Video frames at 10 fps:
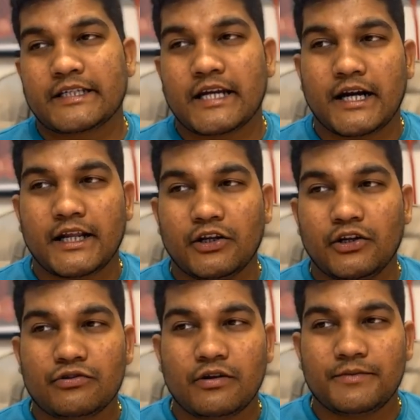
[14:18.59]
Starting
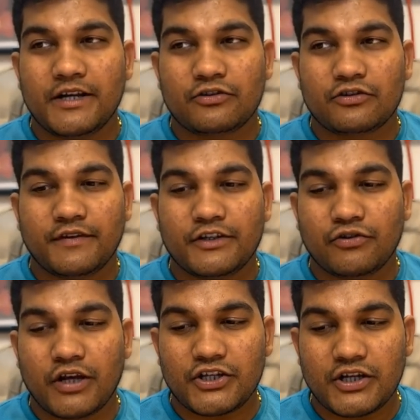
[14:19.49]
new subjects of
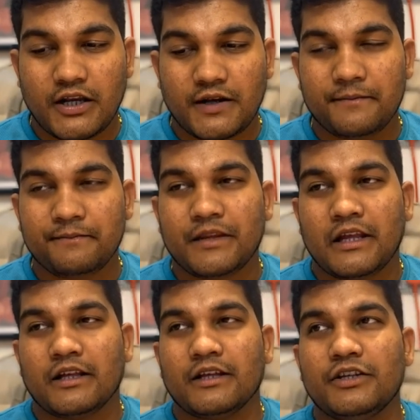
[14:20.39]
education,
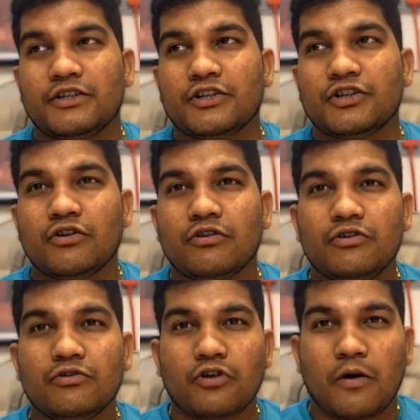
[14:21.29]
researching
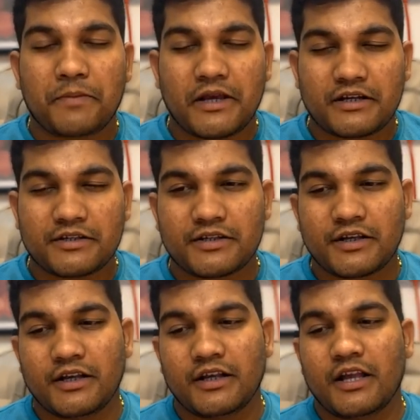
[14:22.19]
on new topics,
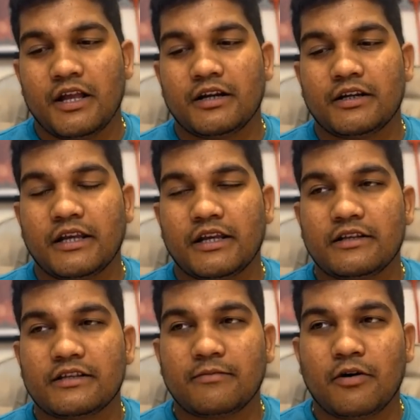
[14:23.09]

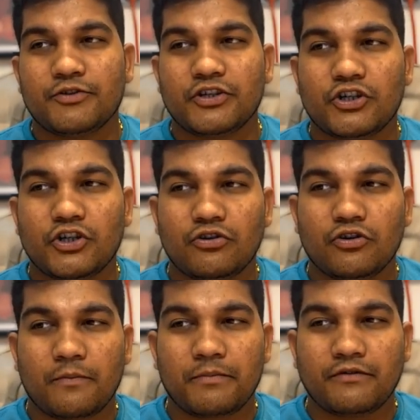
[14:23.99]
taking some obscure
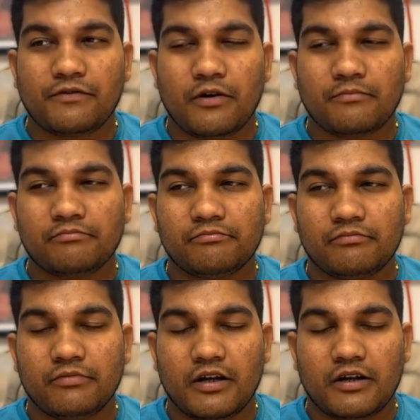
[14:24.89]
topic from,
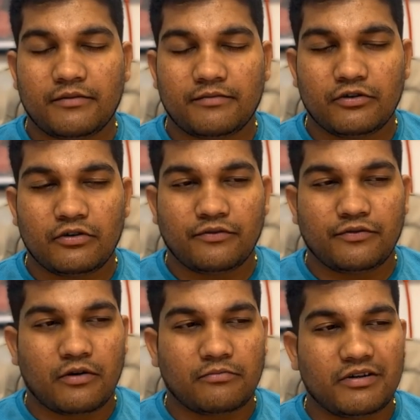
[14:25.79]

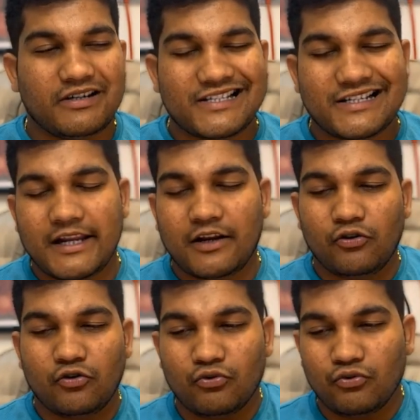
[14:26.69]
from
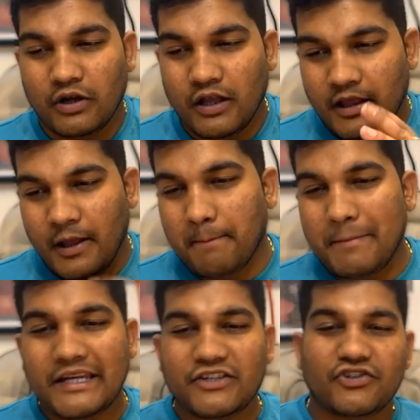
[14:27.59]
disdain to
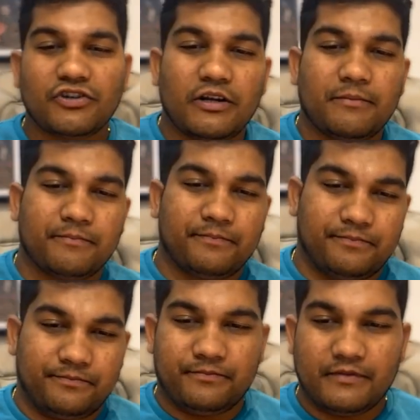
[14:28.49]
mainstream,
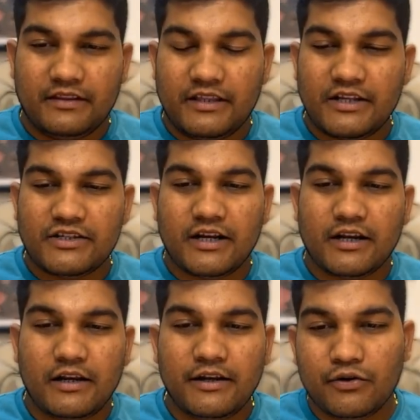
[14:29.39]
they
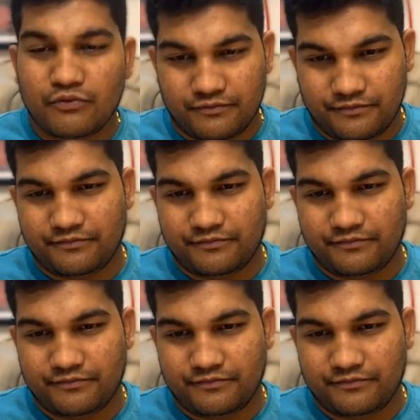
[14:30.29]
generally do.